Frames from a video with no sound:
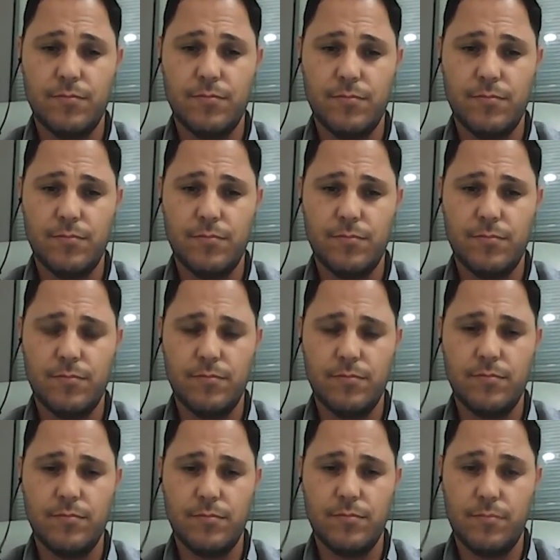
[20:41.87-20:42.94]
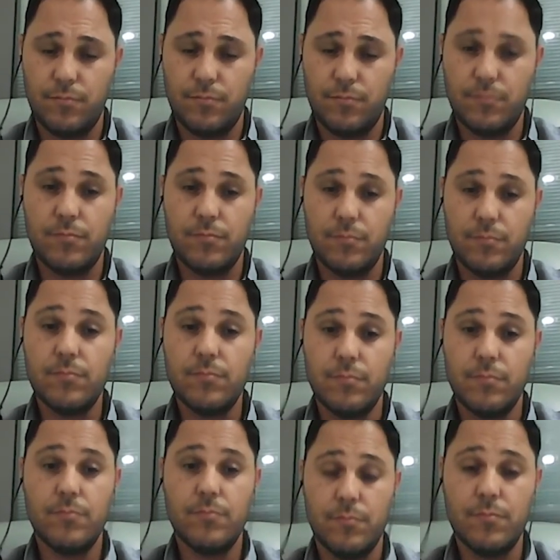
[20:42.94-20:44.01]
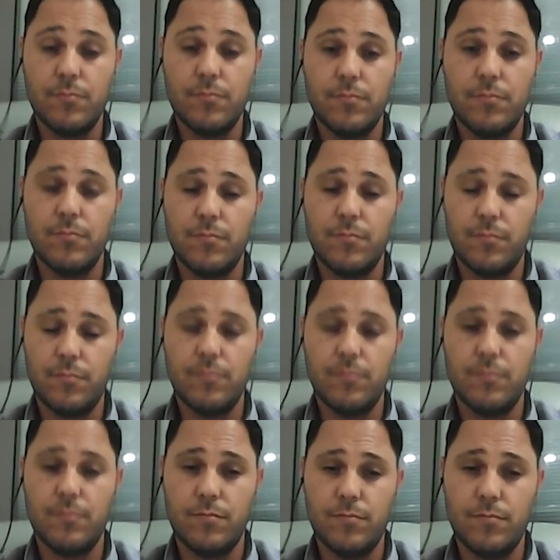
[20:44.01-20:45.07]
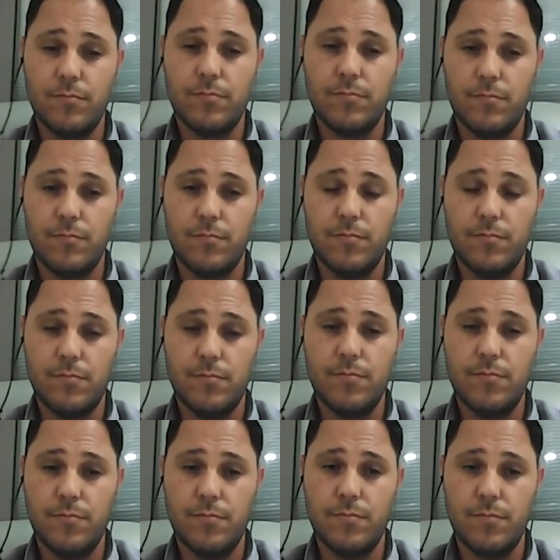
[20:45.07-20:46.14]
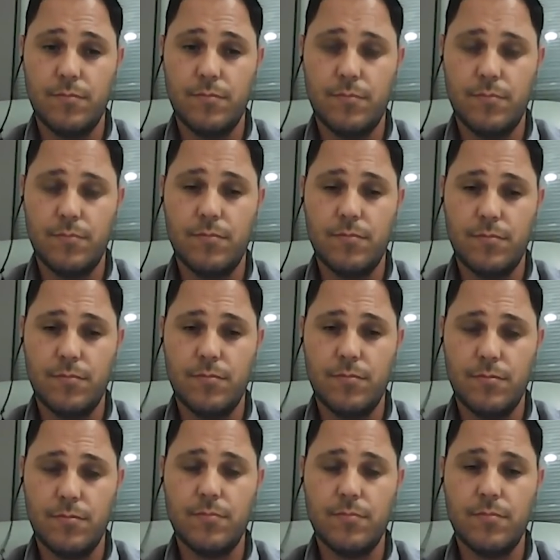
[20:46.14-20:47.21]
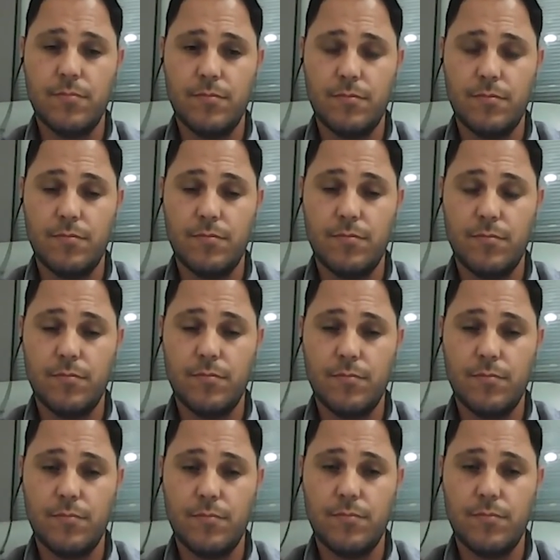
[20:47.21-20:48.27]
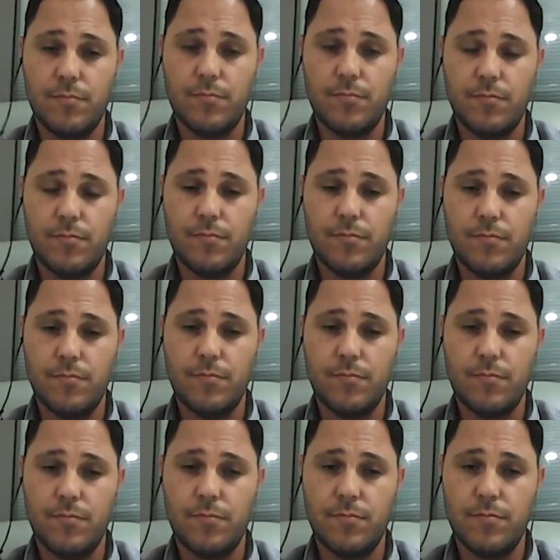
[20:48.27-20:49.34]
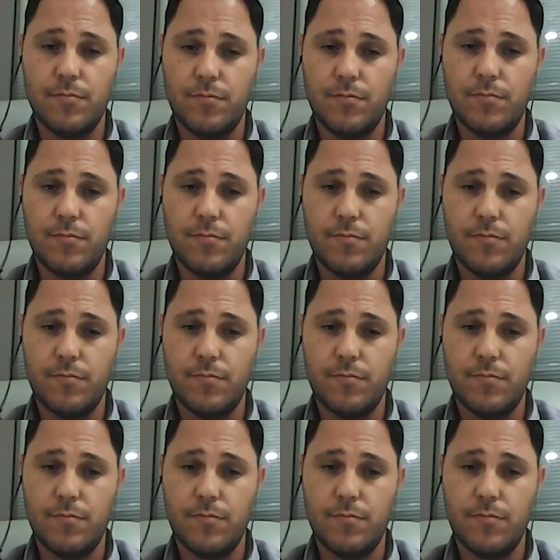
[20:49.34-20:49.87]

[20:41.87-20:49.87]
The person shown says nothing.